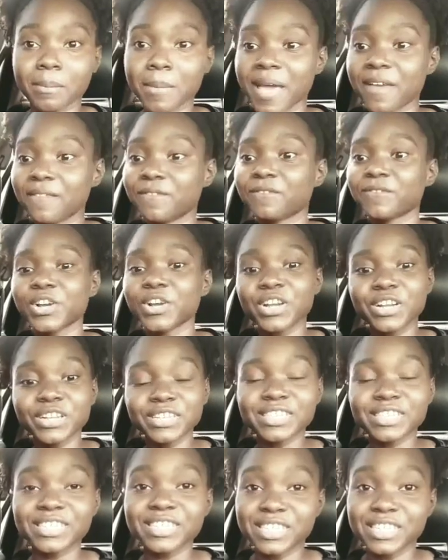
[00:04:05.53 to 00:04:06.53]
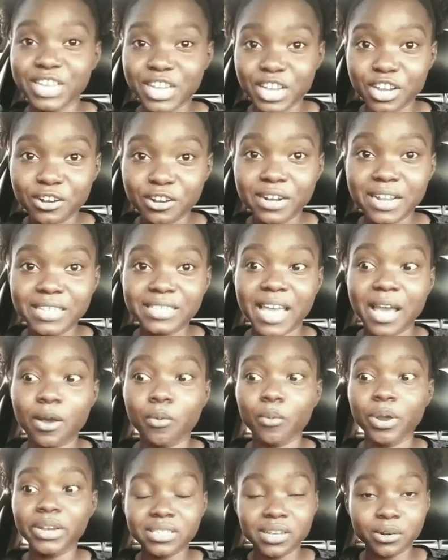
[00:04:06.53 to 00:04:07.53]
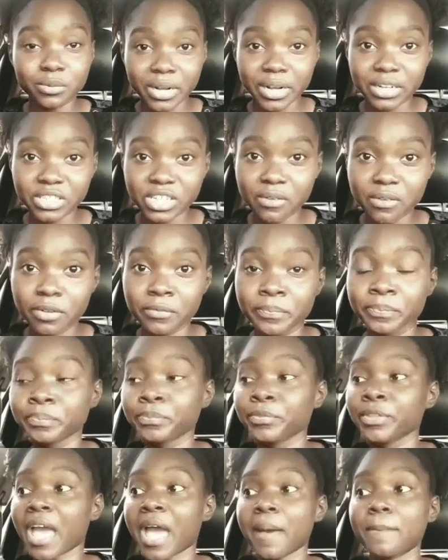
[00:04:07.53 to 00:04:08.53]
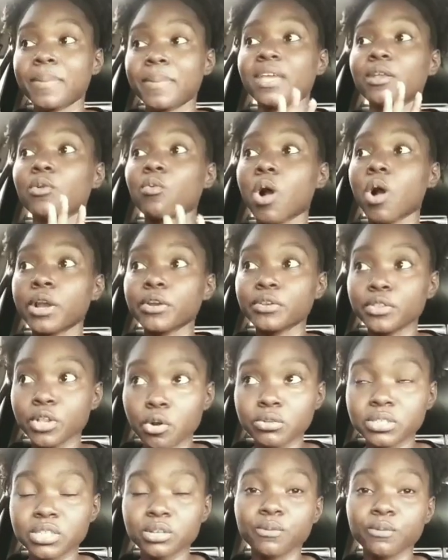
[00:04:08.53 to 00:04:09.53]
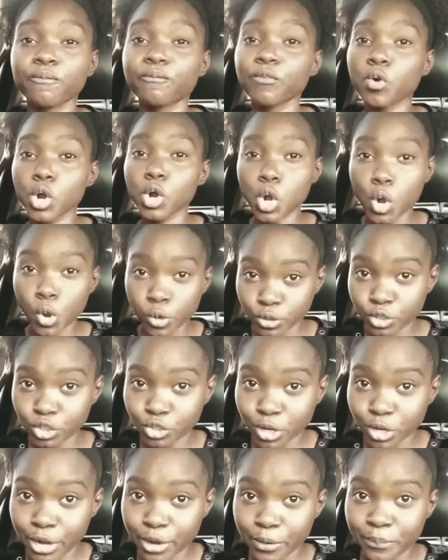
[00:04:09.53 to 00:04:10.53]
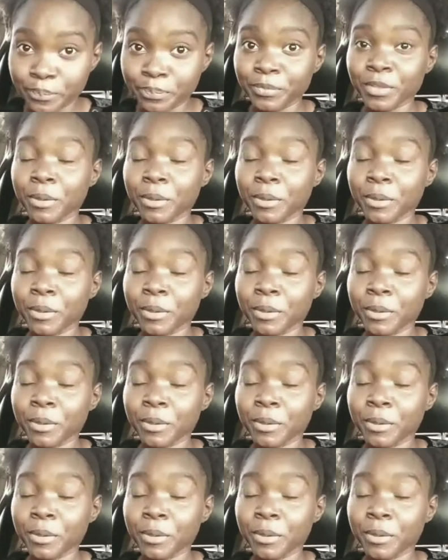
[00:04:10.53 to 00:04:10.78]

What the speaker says: My first year that I went on work and travel, I paid 1,400.